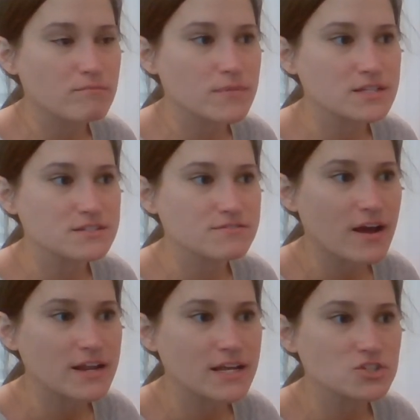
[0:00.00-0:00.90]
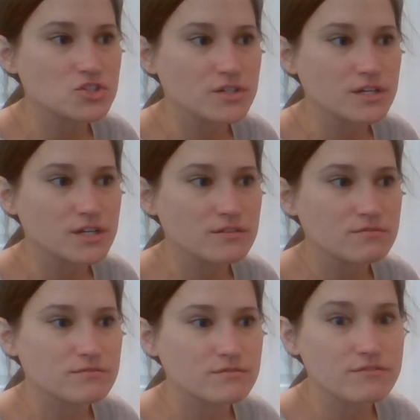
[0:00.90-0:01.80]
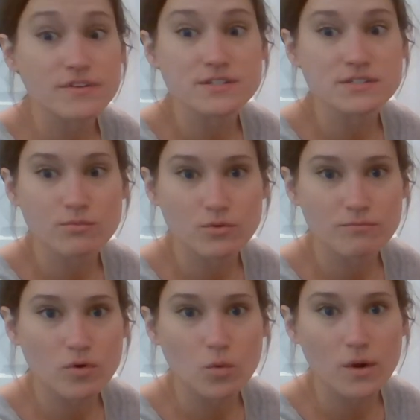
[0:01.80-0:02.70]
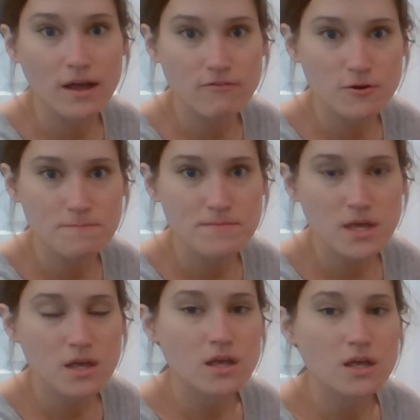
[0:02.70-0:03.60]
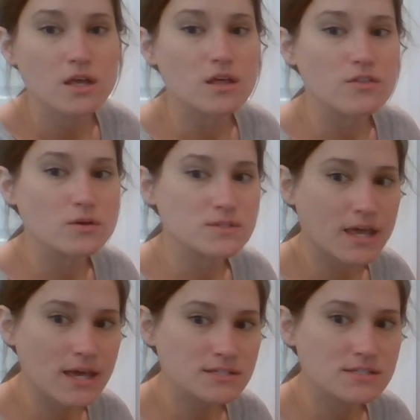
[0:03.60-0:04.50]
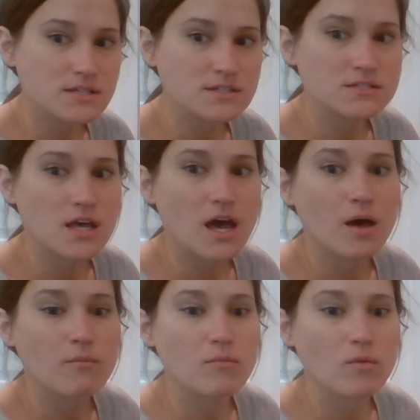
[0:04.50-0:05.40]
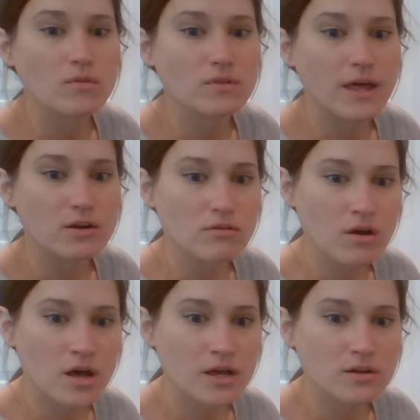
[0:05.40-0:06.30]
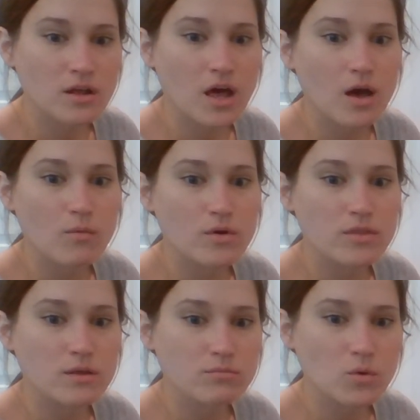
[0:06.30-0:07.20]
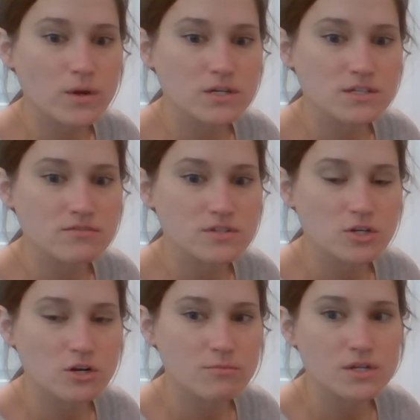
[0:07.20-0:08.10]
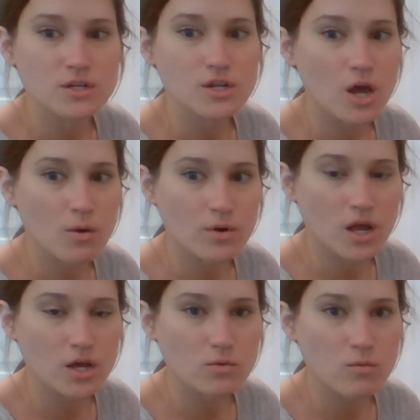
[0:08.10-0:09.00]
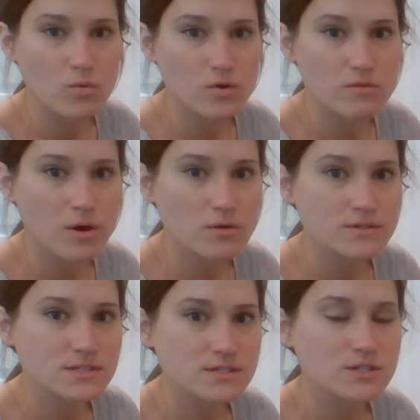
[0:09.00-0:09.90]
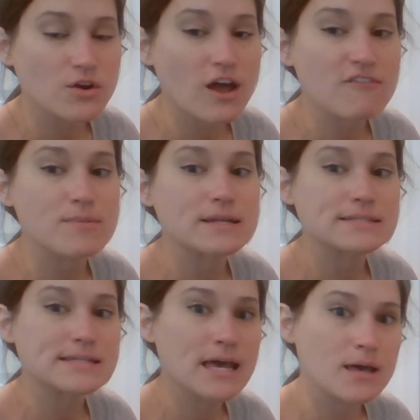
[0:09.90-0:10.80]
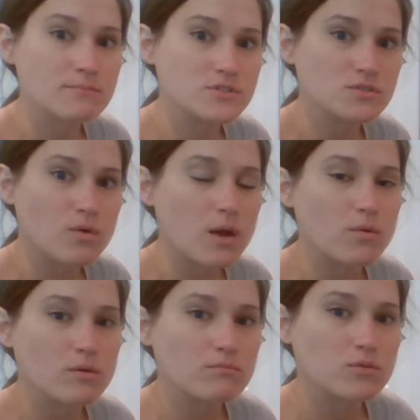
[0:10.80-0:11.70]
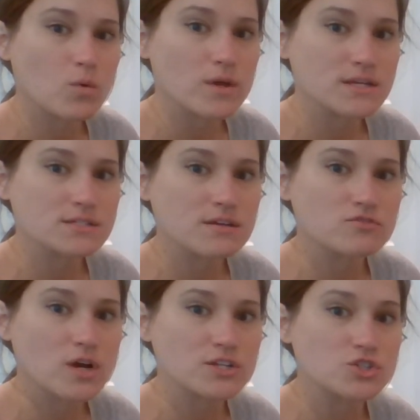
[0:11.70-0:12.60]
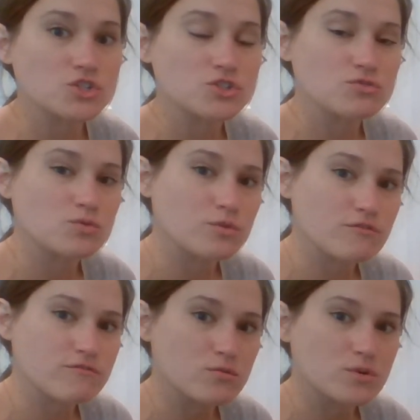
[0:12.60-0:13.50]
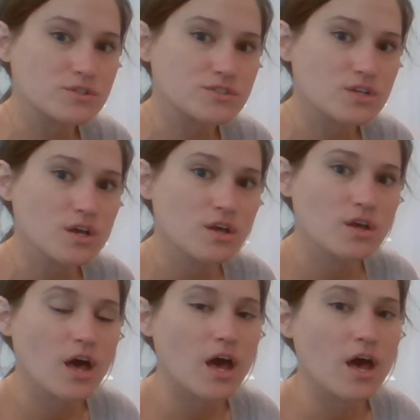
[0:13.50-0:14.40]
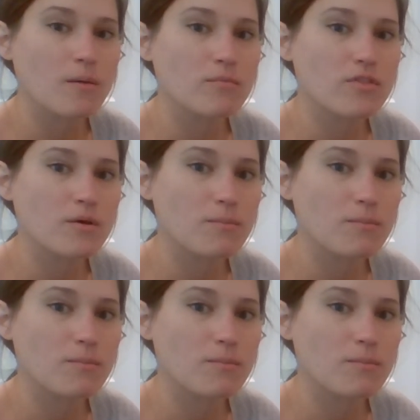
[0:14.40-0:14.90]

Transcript: it's financially feasible or whatever. In those cases, later on, where the employers have determined, no, we're not going to award the bonuses, there have been attempts, right, where employees have tried to sue to enforce the